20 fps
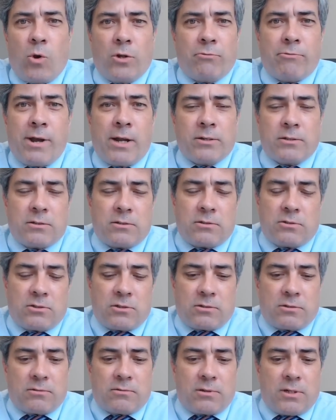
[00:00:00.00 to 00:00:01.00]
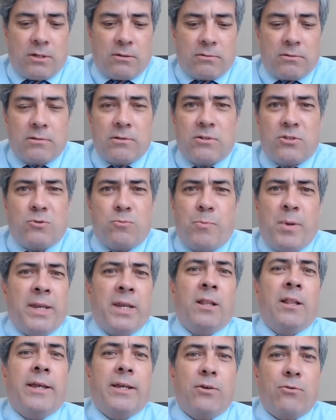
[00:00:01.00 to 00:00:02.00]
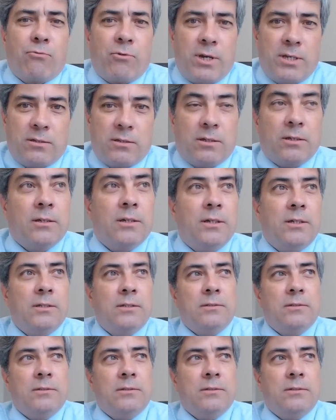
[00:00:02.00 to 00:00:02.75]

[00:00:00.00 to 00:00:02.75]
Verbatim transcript: The world around us is just, you know, spinning like crazy.